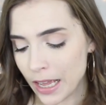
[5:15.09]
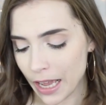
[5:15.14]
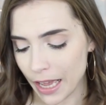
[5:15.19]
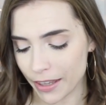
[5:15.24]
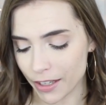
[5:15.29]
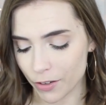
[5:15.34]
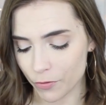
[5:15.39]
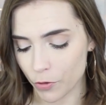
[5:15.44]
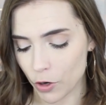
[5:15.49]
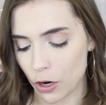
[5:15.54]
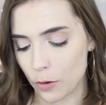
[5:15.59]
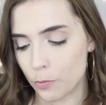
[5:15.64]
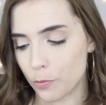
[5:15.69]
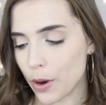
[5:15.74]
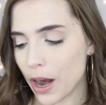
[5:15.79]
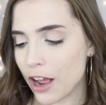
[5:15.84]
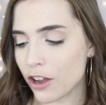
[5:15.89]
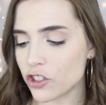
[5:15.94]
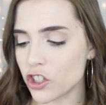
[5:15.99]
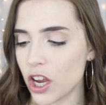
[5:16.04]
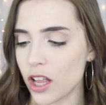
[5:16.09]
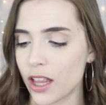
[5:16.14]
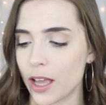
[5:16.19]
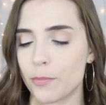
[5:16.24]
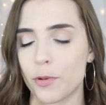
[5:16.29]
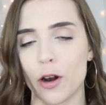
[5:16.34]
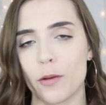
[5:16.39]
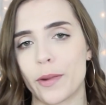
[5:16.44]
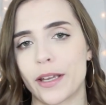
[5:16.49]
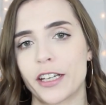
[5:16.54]
And then for a brow gel, I
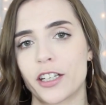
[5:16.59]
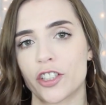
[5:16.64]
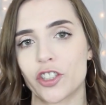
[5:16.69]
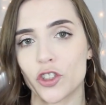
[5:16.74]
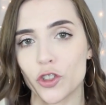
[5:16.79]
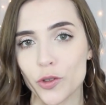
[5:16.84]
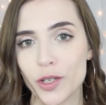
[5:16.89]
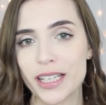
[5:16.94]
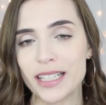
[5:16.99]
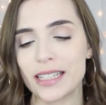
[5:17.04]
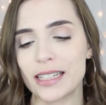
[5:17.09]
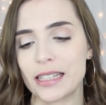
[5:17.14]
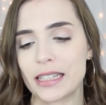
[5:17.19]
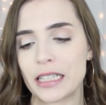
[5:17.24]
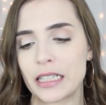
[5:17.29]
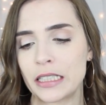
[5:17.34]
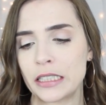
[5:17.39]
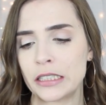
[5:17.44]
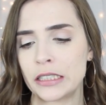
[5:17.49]
brought my Catrice